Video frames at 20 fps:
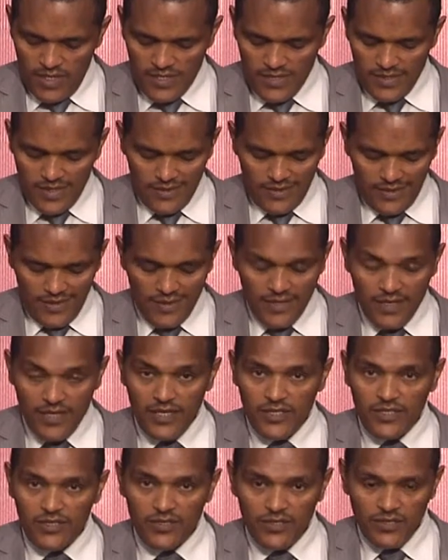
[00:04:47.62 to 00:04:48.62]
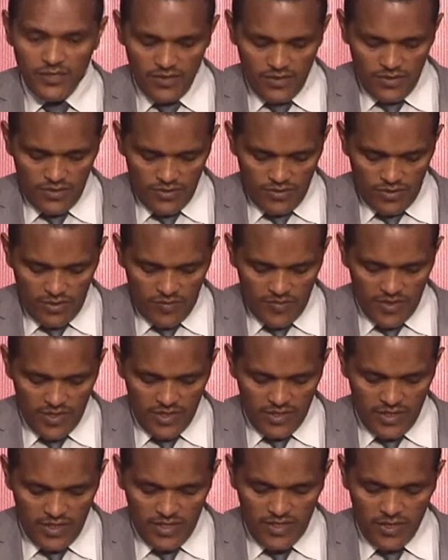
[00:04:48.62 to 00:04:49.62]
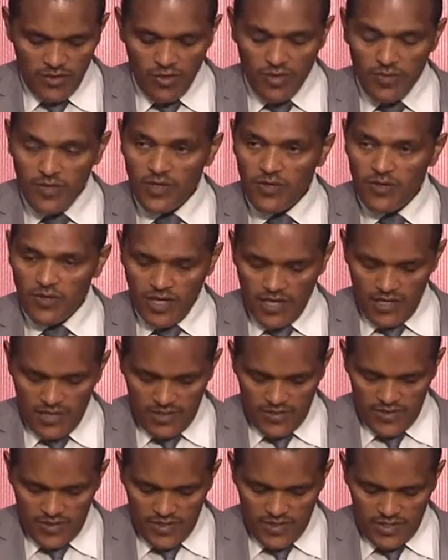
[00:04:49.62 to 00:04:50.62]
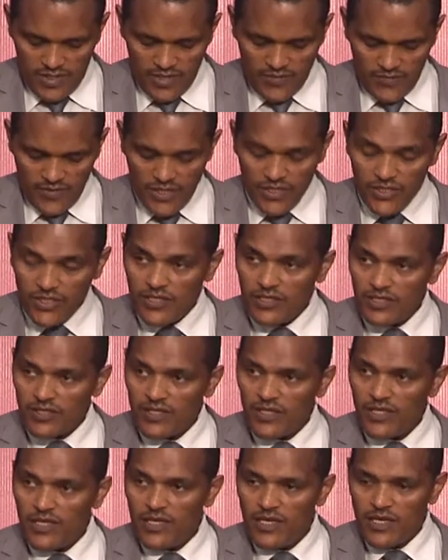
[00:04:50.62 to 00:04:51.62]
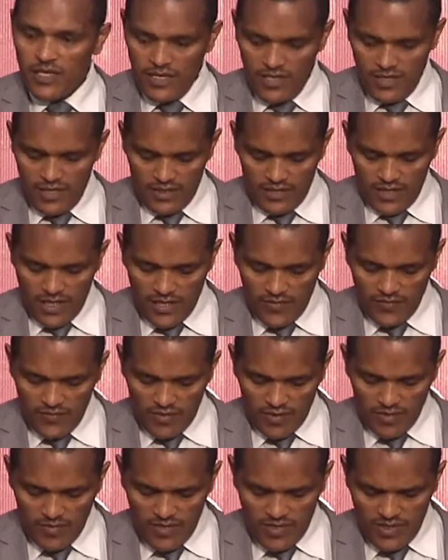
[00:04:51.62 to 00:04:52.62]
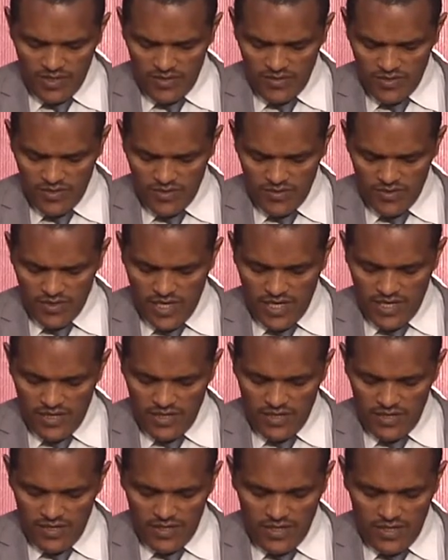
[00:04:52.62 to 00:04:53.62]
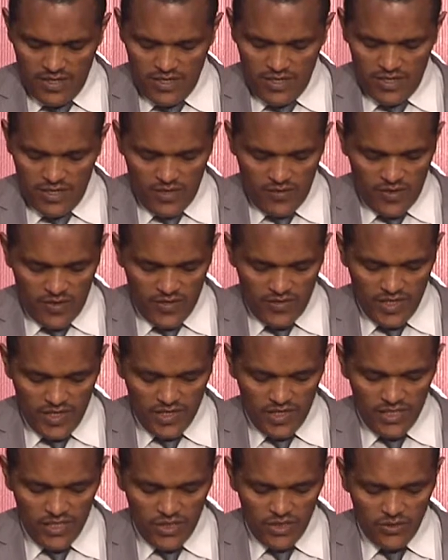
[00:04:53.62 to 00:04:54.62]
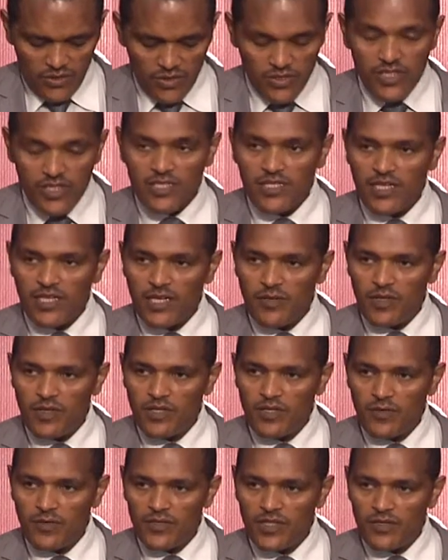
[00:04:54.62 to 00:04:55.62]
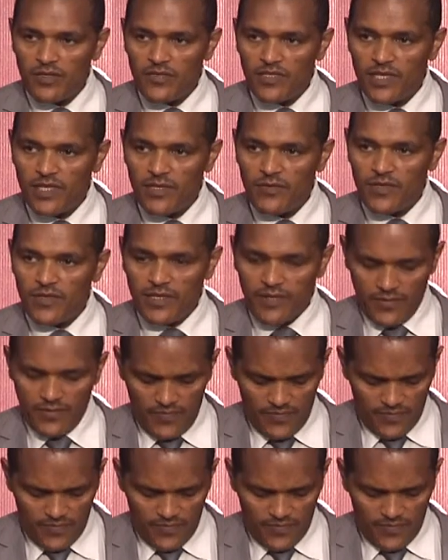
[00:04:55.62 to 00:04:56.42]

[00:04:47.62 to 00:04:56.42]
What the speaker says: that engage community in double local interventions and transforming the society in ways that ensure sustainability of service delivery.